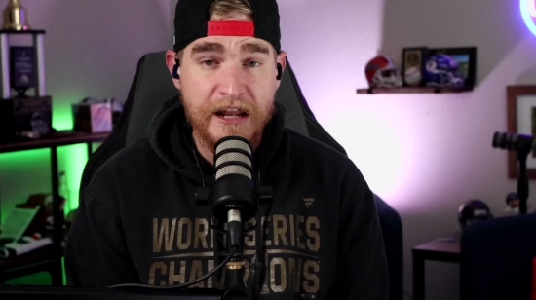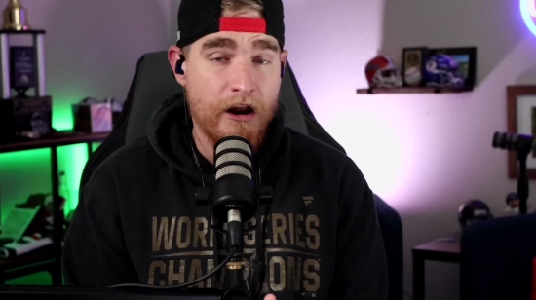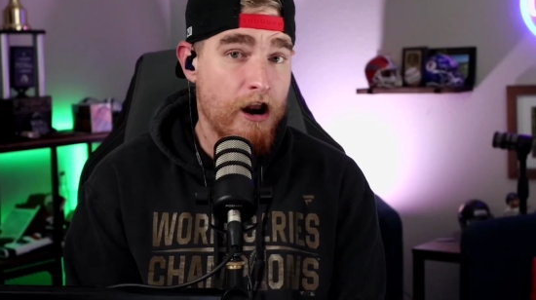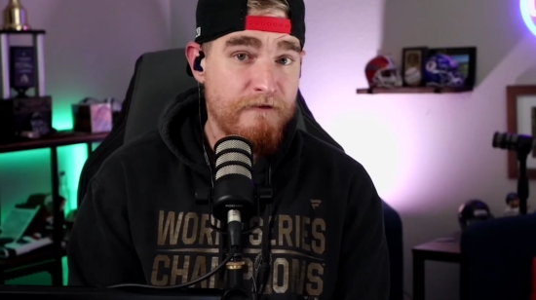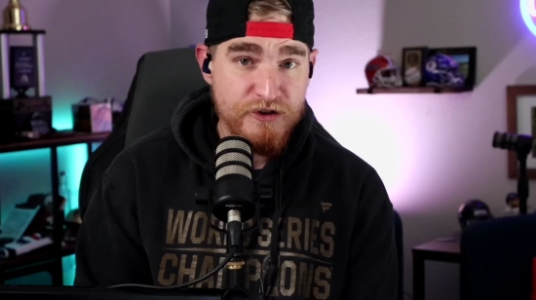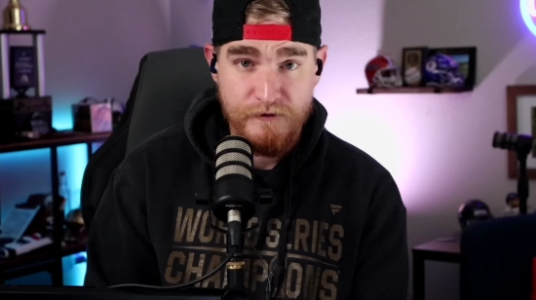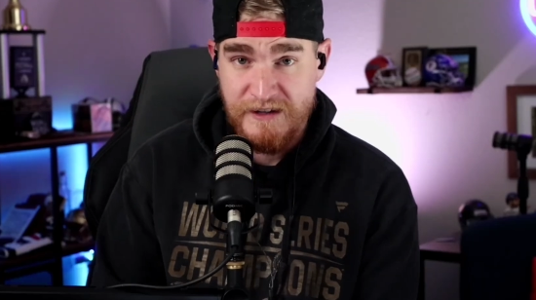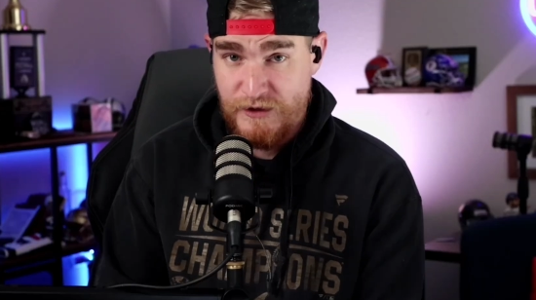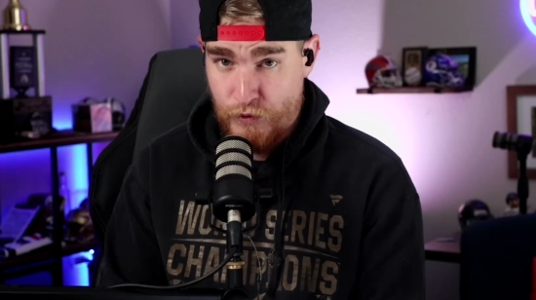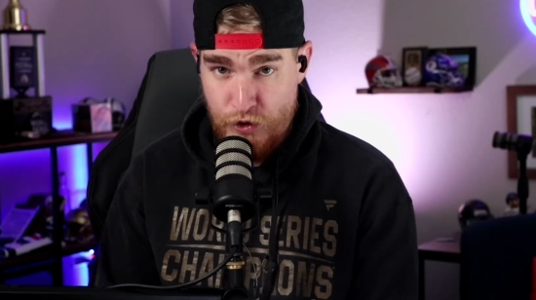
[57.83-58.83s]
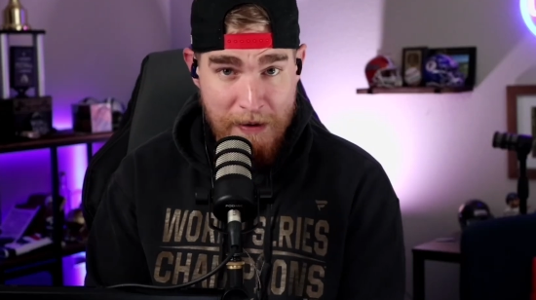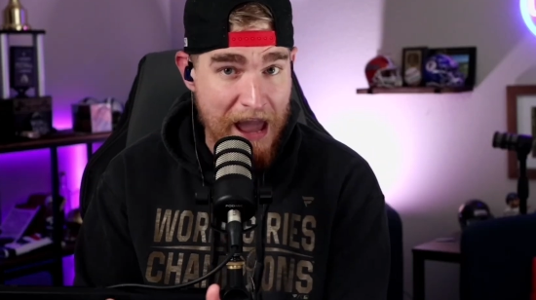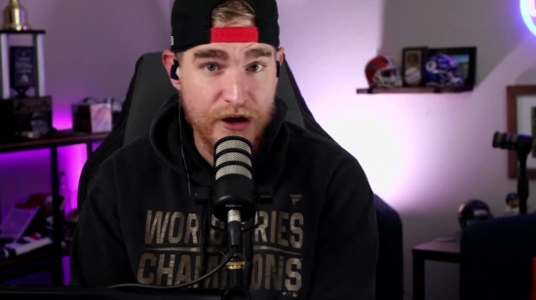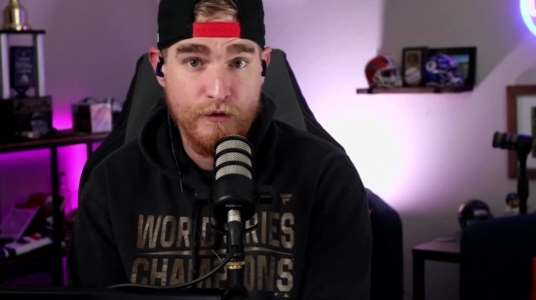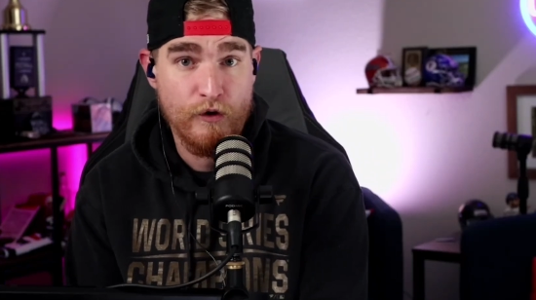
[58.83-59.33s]
an unofficial visit is when you pay
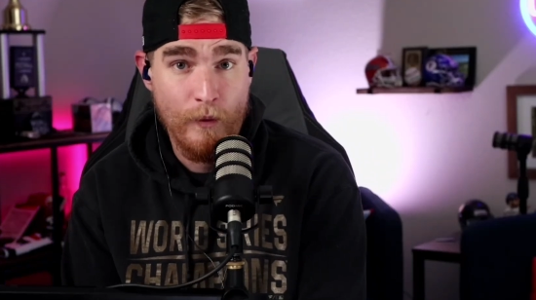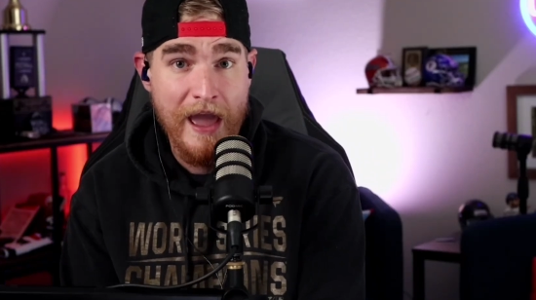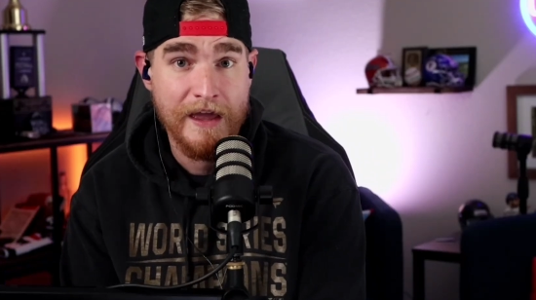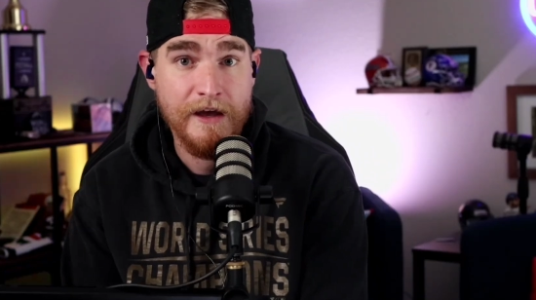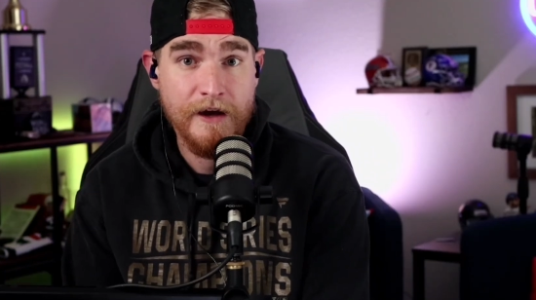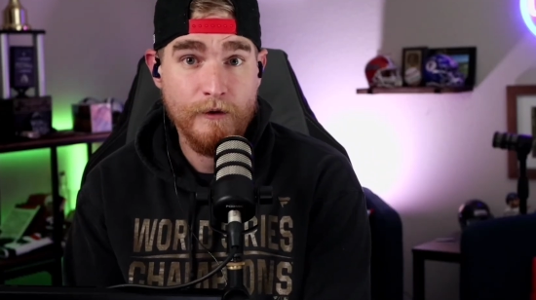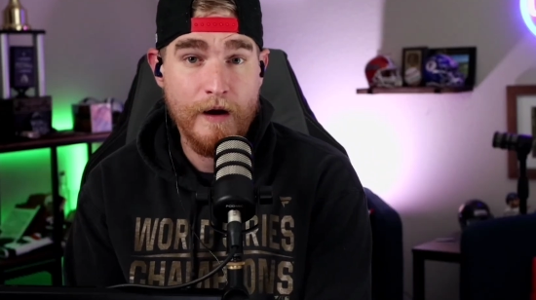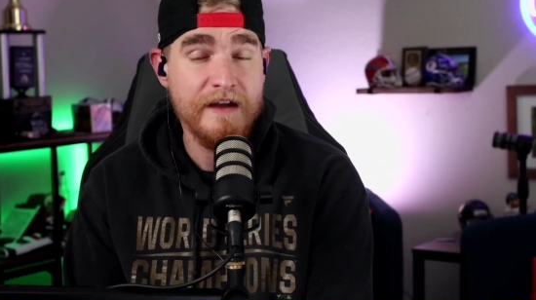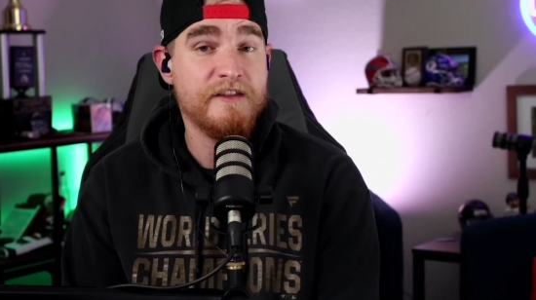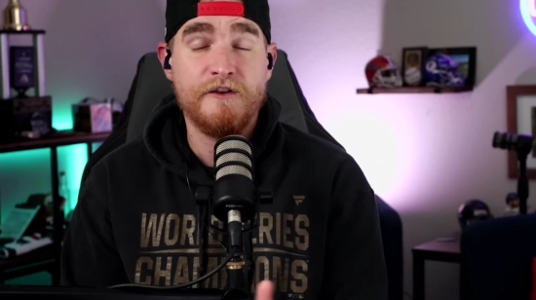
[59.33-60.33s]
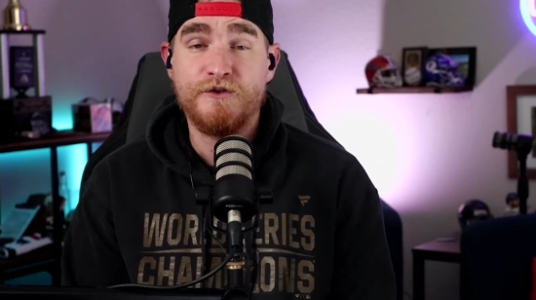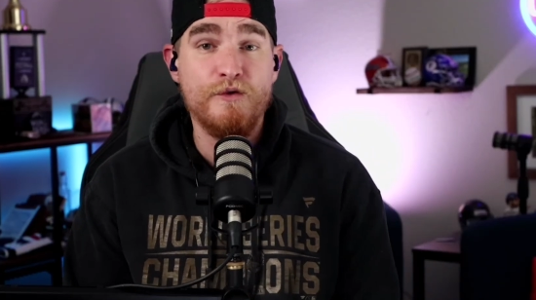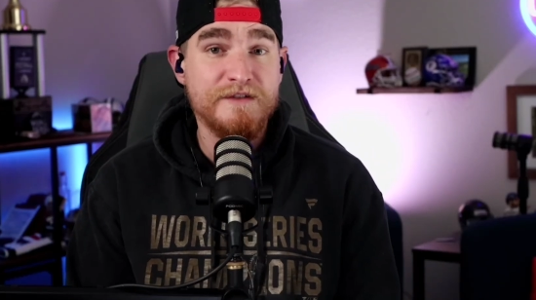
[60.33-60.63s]
your own way, right? And the school's